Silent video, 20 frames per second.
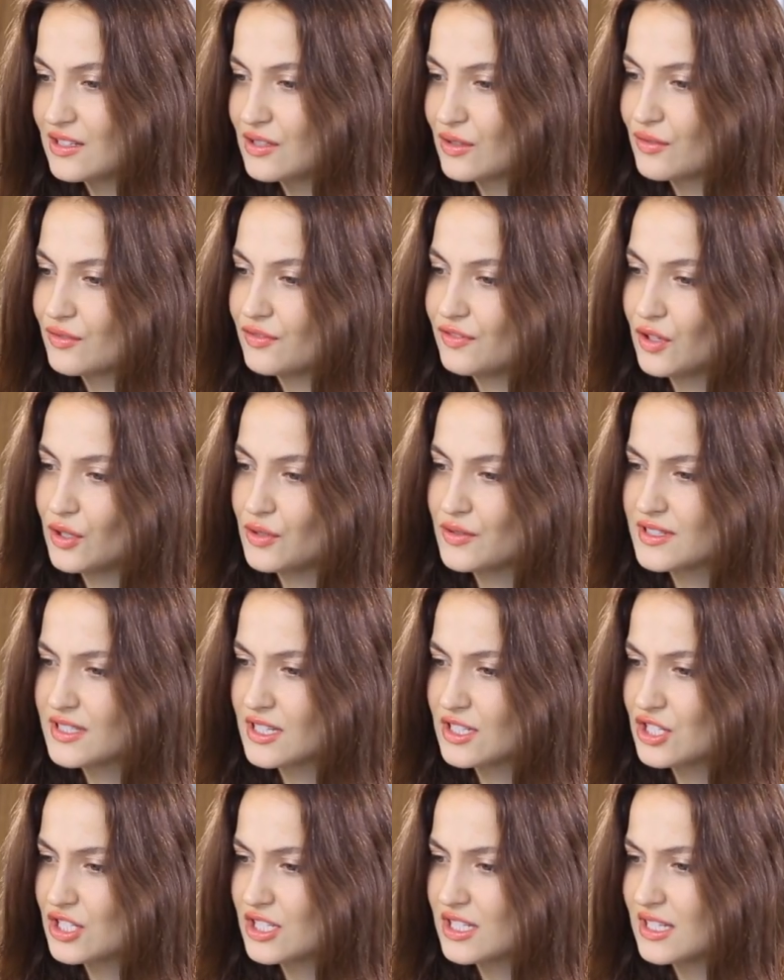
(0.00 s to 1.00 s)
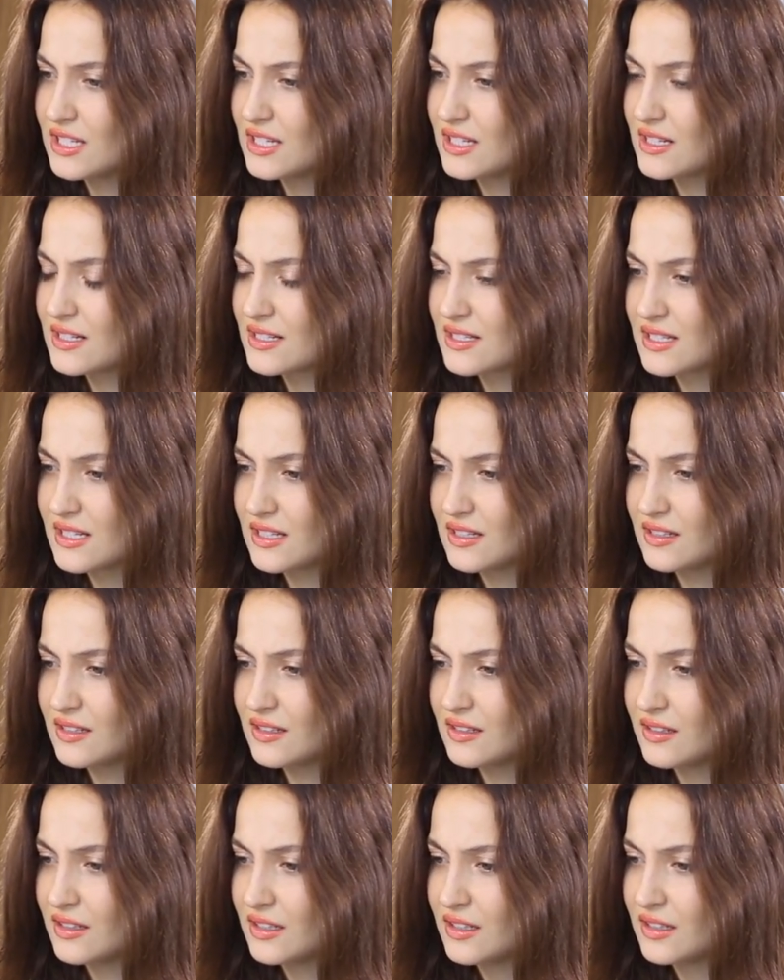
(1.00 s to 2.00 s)
I don't follow such things,
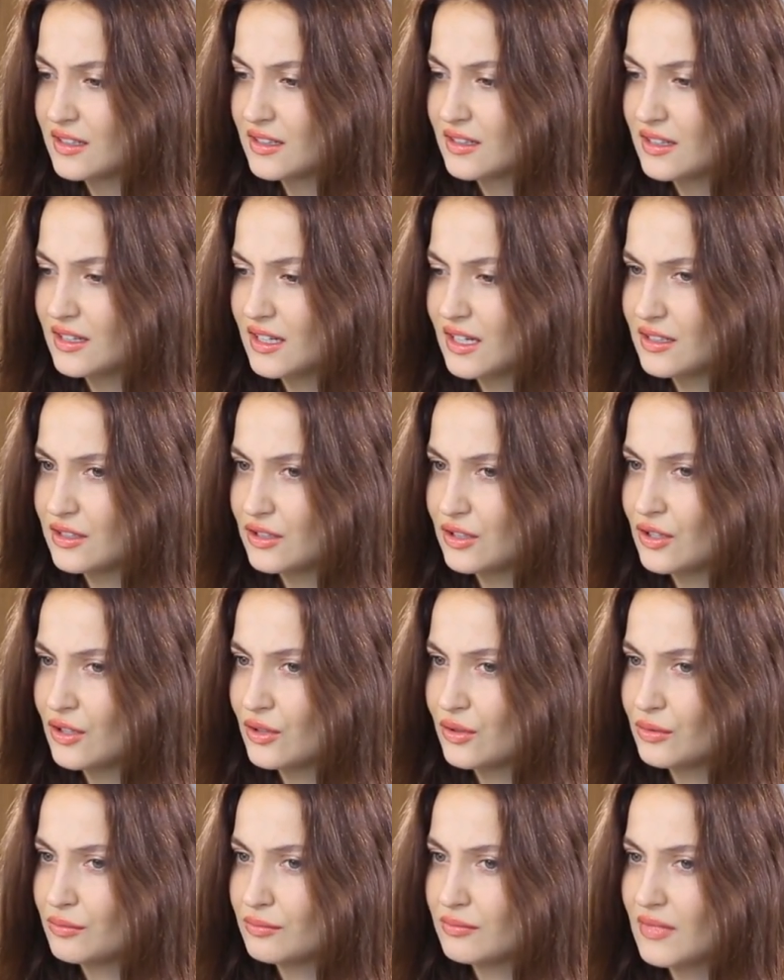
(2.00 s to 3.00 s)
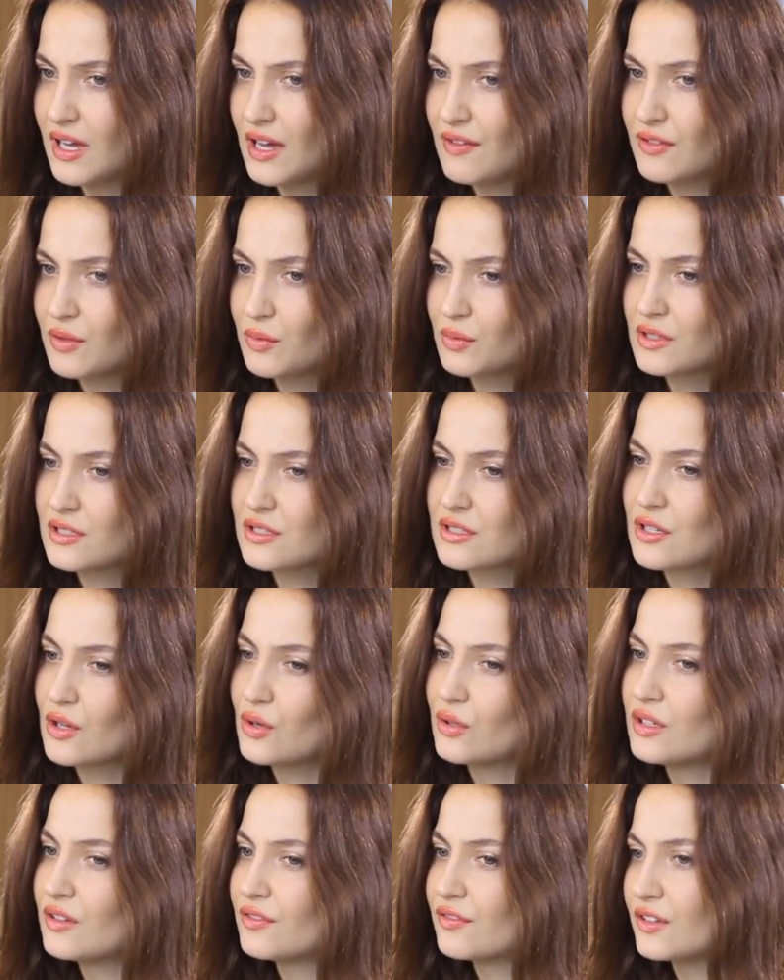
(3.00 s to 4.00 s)
and everyone is
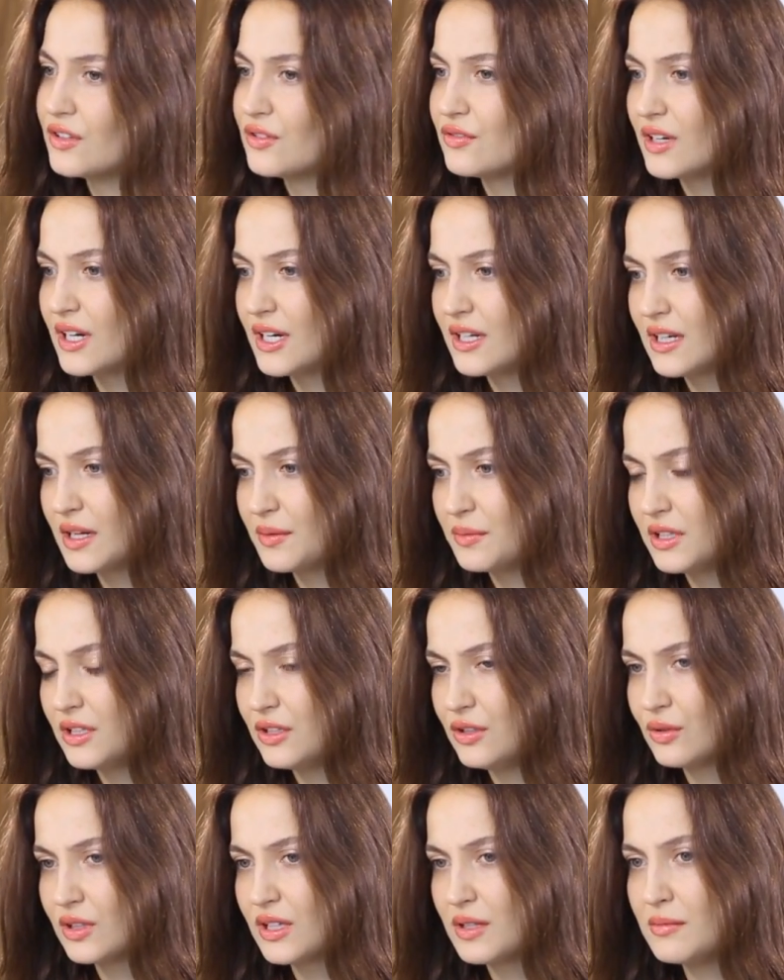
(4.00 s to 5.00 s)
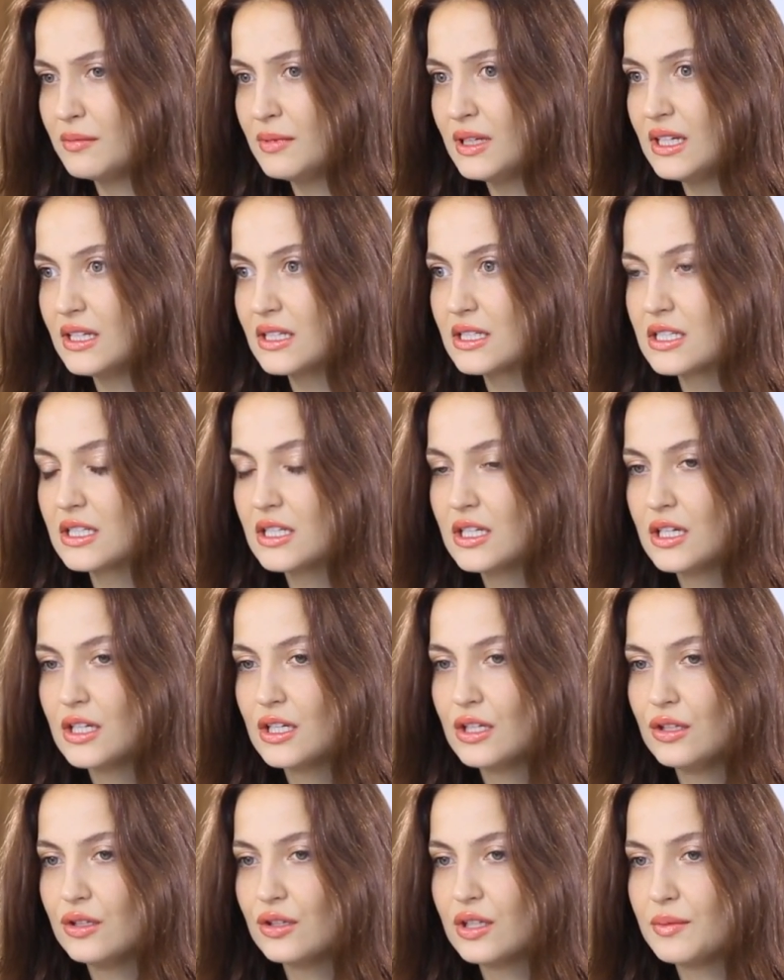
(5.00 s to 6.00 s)
so different, right? I mean, you can meet
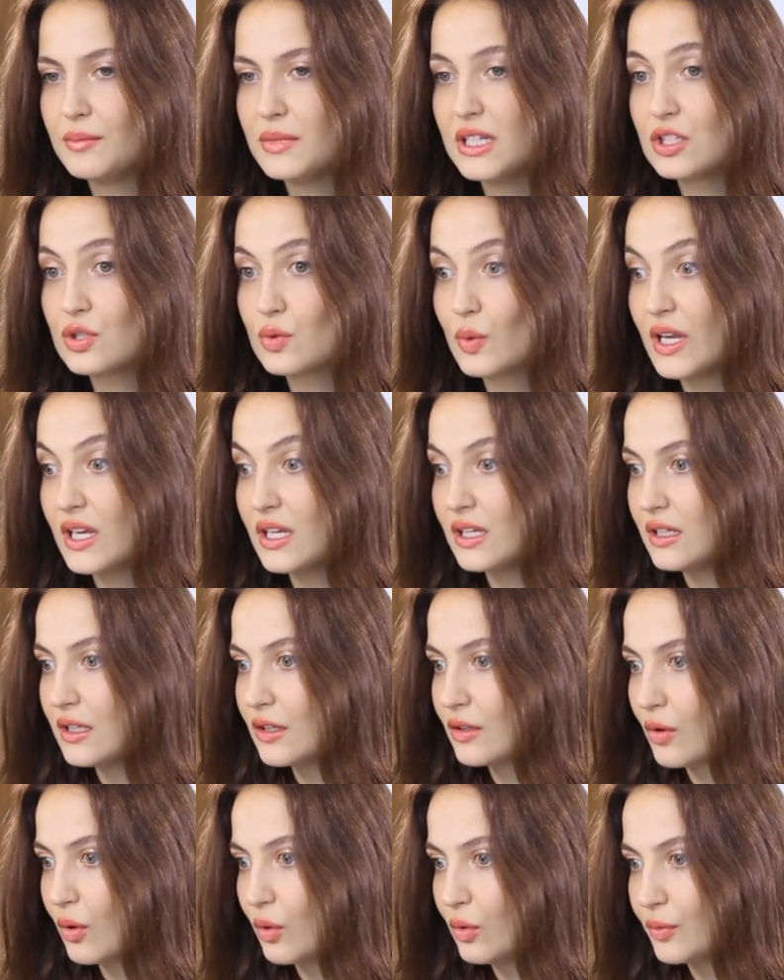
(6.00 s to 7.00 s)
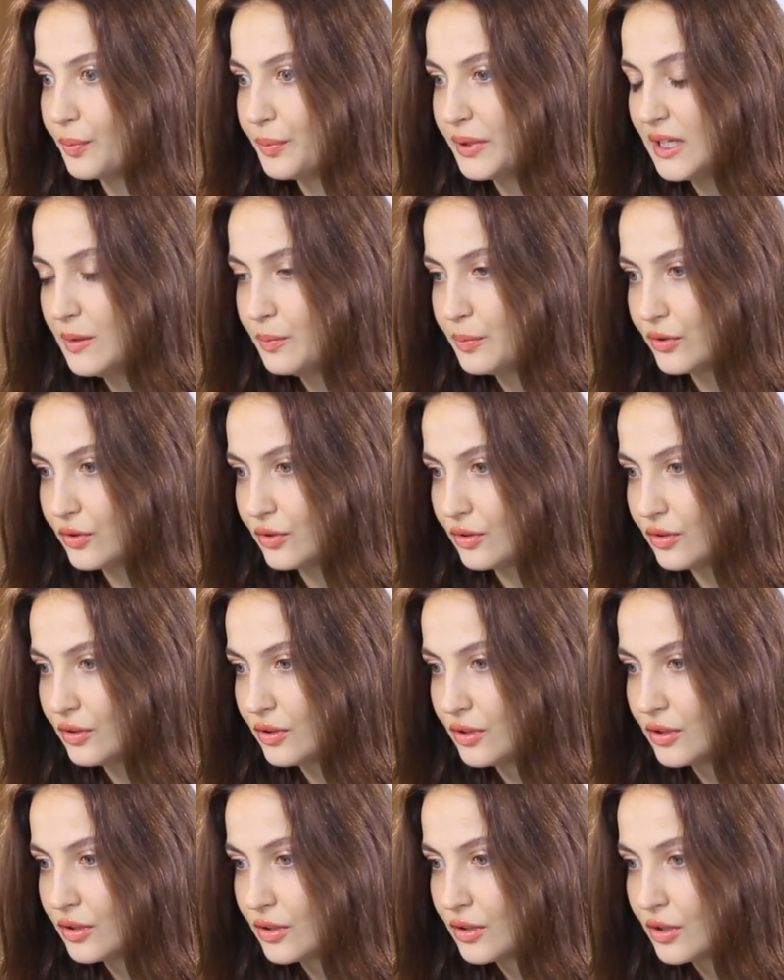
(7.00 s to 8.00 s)
20-year-old
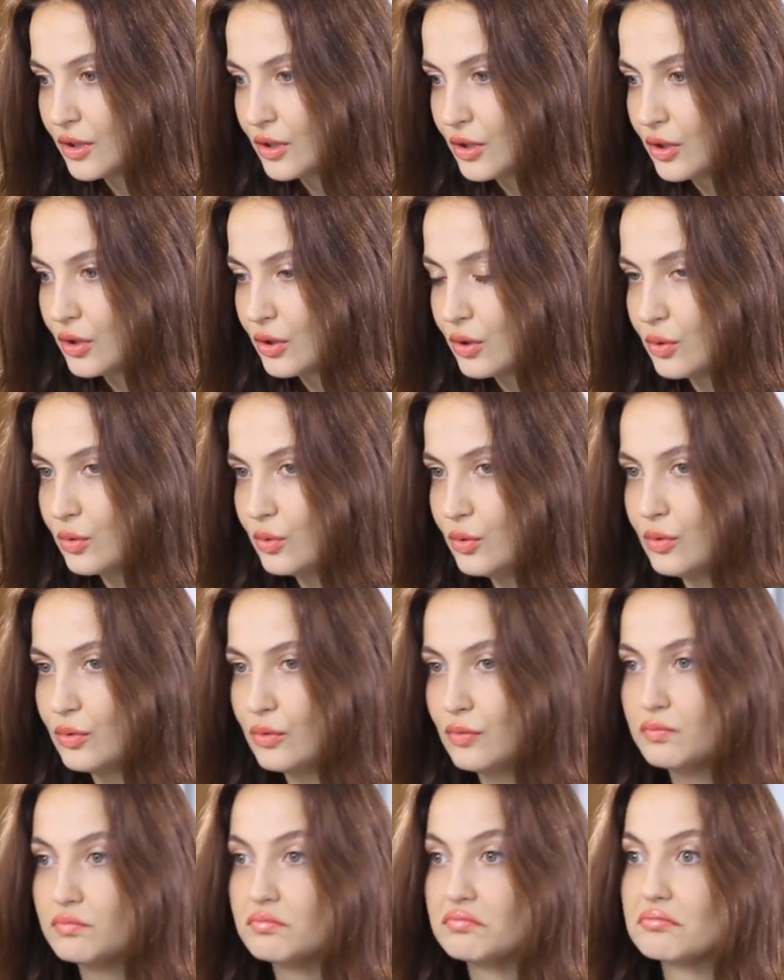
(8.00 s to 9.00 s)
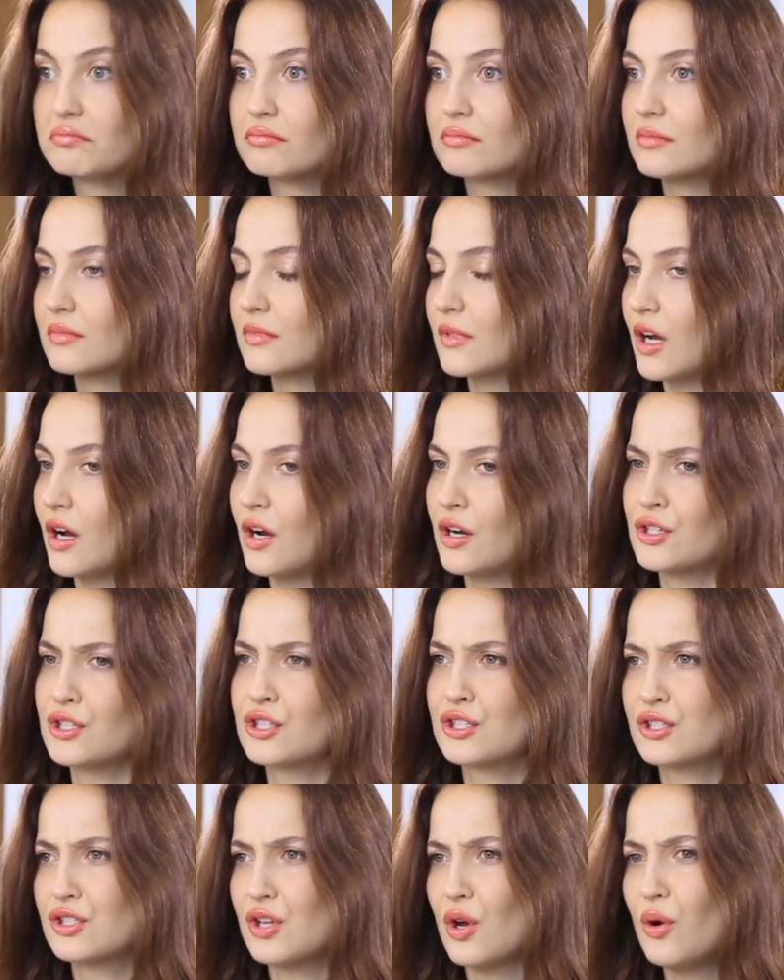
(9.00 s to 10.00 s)
people who are
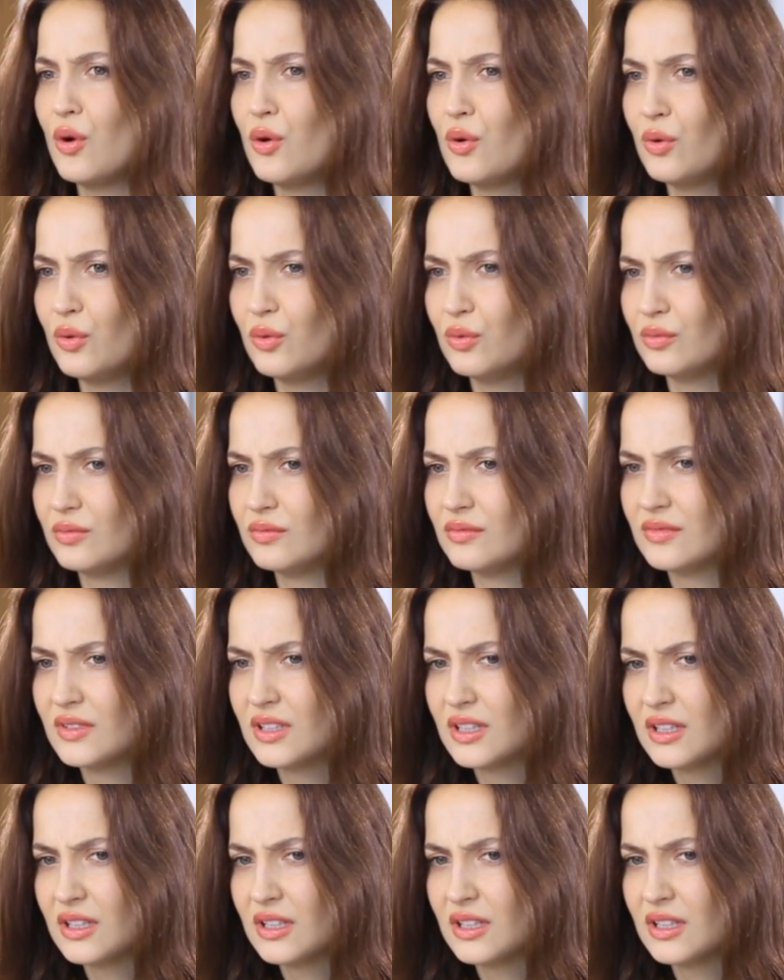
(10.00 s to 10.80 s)
so